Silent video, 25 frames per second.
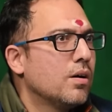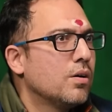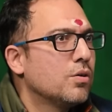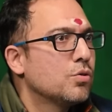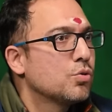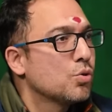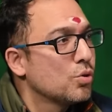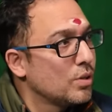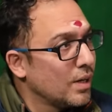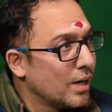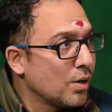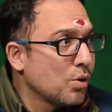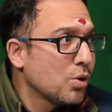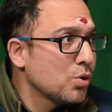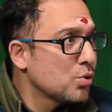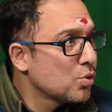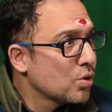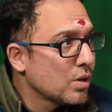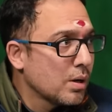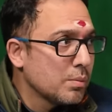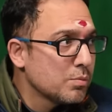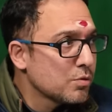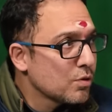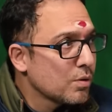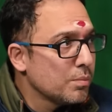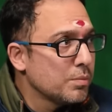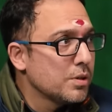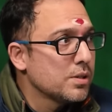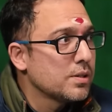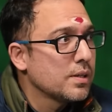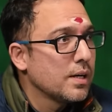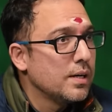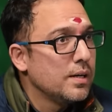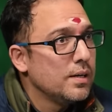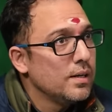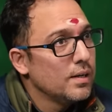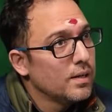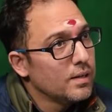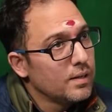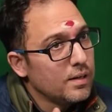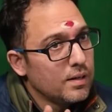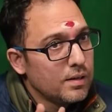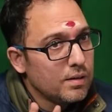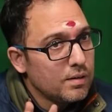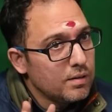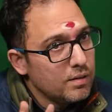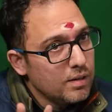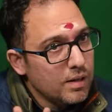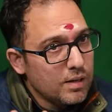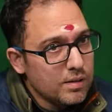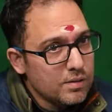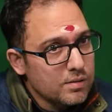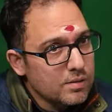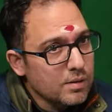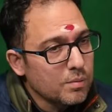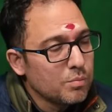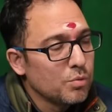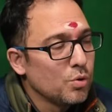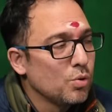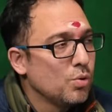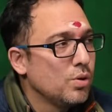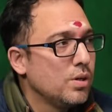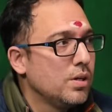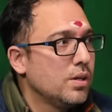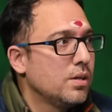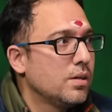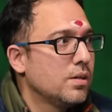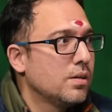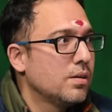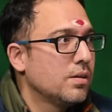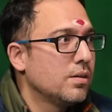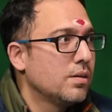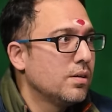So that also comes from this idea that there is some unique